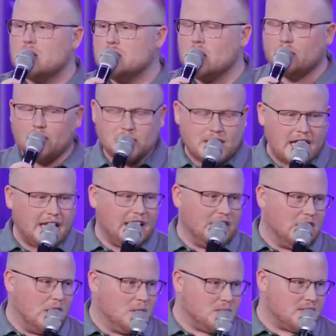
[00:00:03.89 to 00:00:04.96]
So if you're
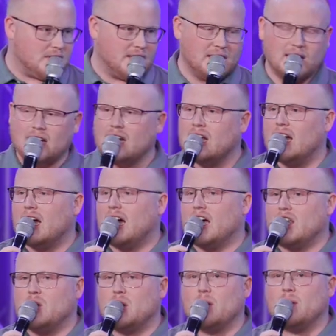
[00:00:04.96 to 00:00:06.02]
taking notes,
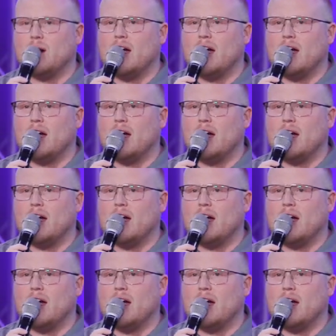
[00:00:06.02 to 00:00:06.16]
uh, you